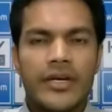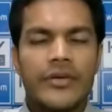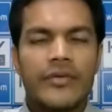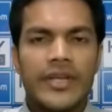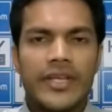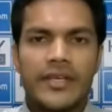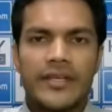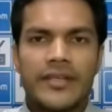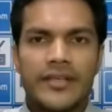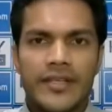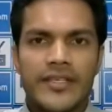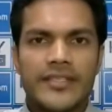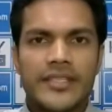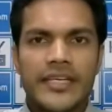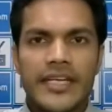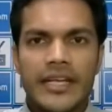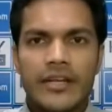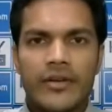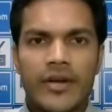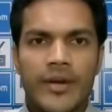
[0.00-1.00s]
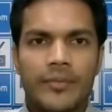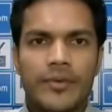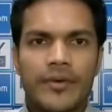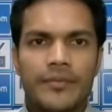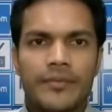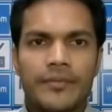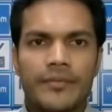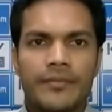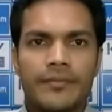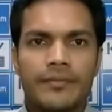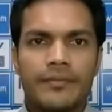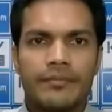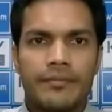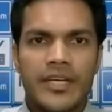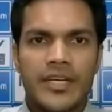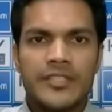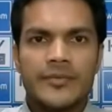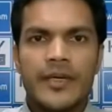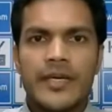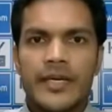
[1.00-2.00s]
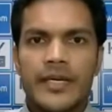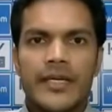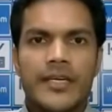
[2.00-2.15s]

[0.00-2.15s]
Good evening, this is daily wrap-up. Benchmark